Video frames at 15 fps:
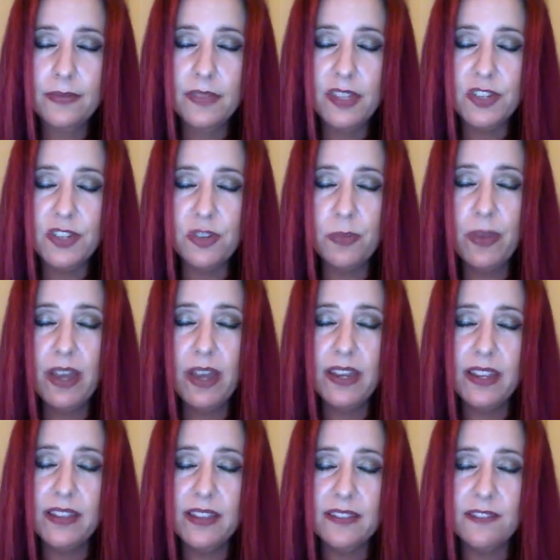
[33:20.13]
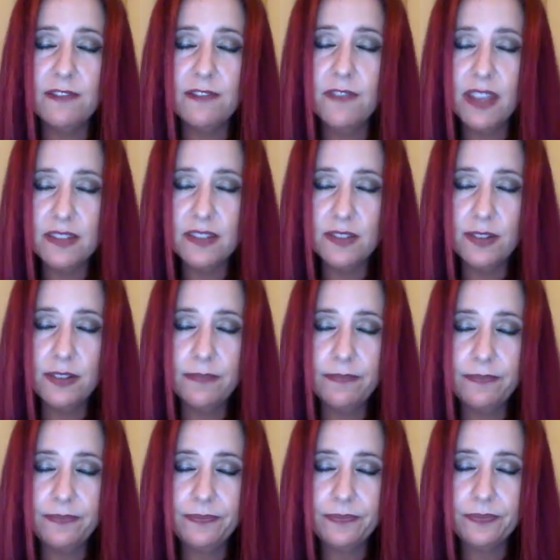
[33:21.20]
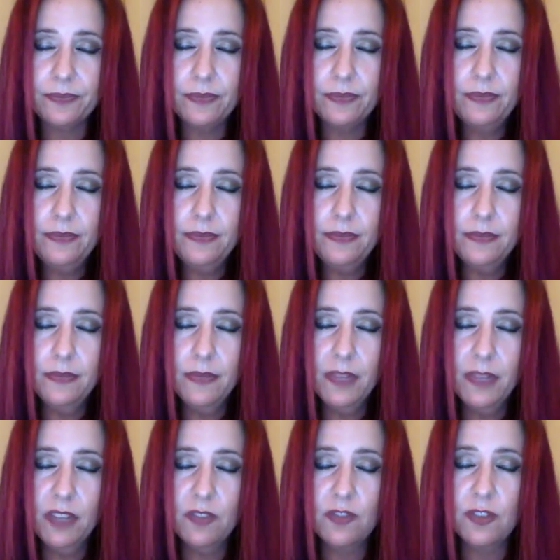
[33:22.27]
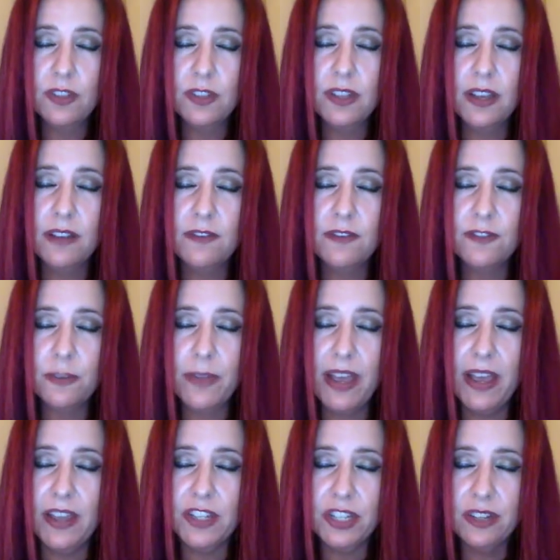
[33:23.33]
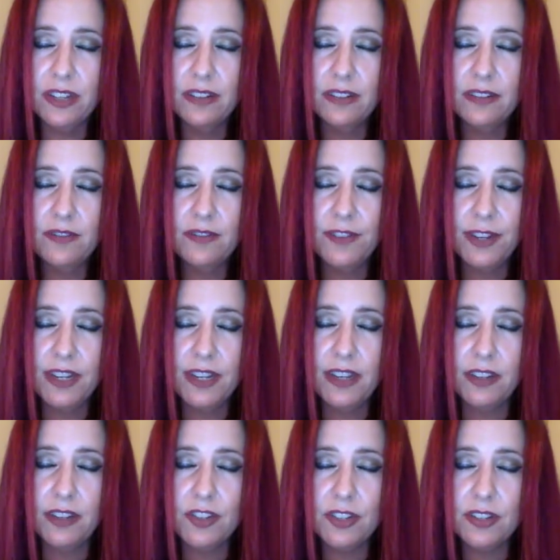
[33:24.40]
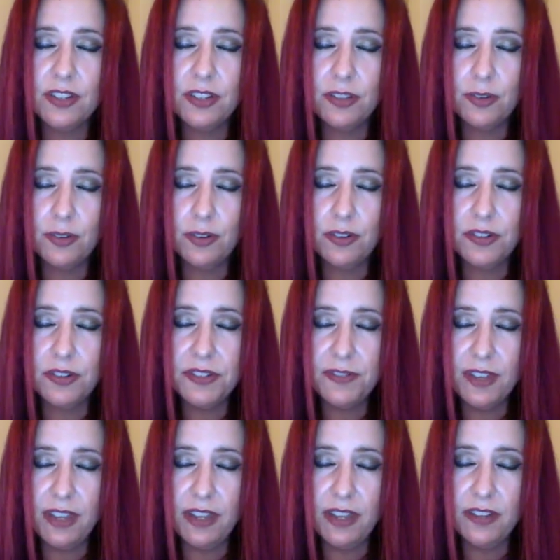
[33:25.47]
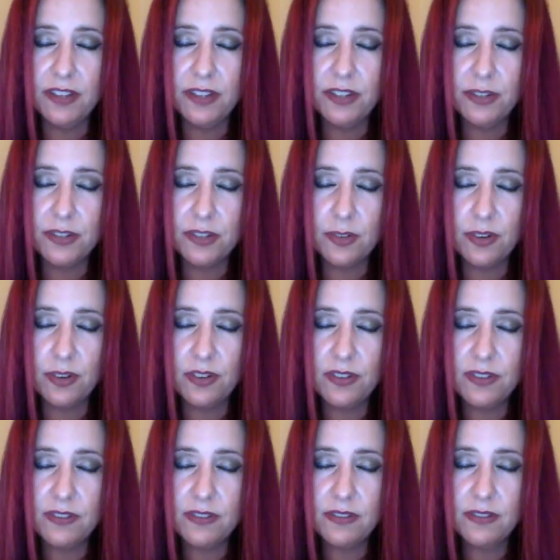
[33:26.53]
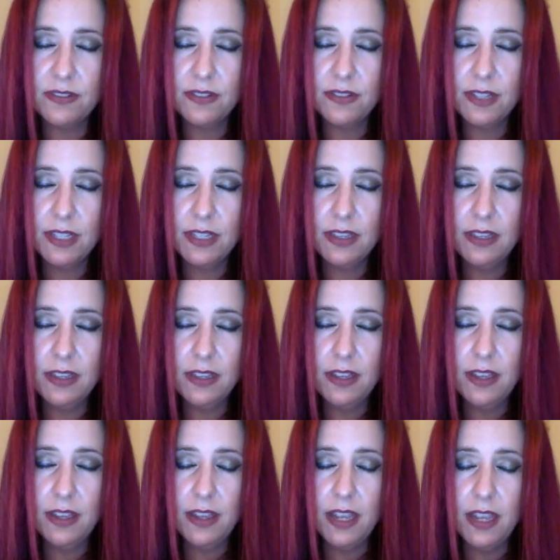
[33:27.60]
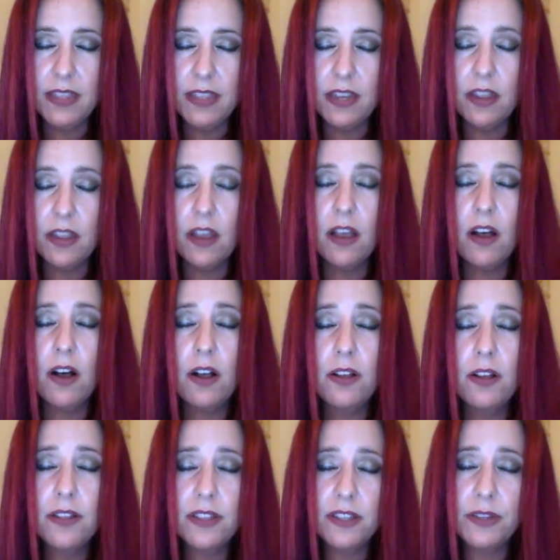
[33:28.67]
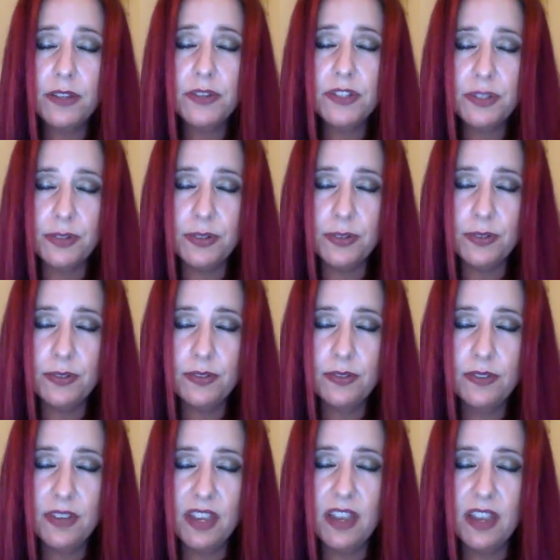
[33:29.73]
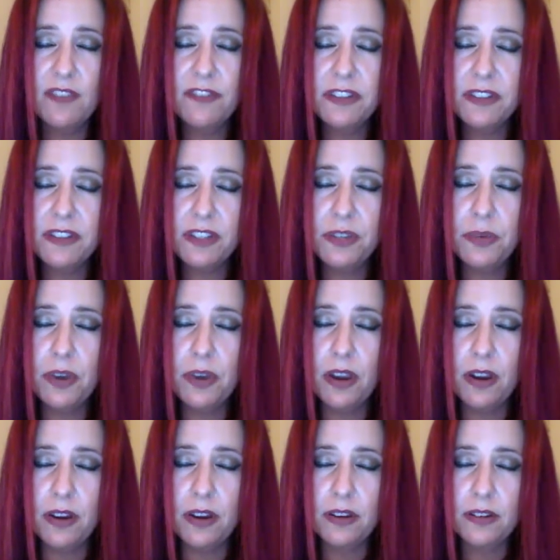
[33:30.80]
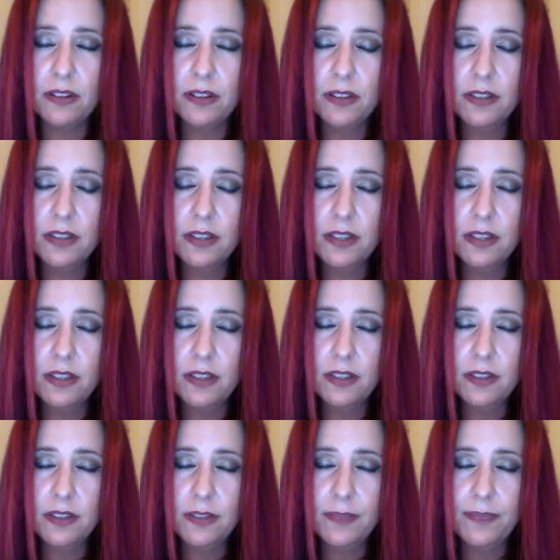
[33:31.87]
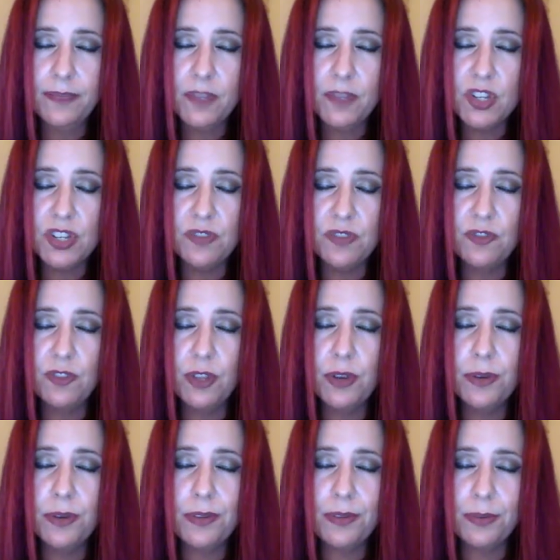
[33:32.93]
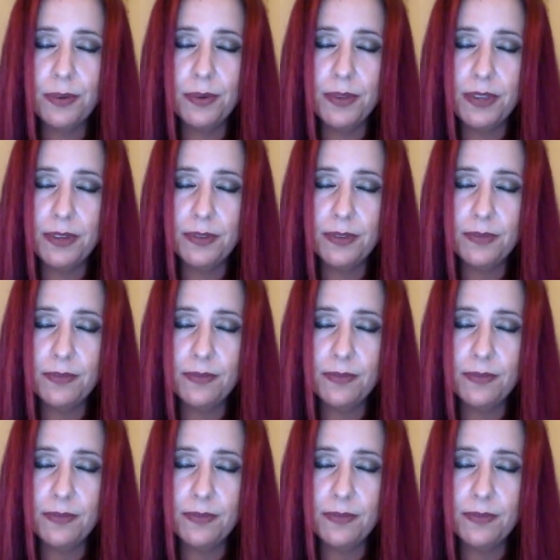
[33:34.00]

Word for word: that your body is a vessel for love, for passion, for connection to your divine, to your source. And that all that you do, everything you are, should flow through you.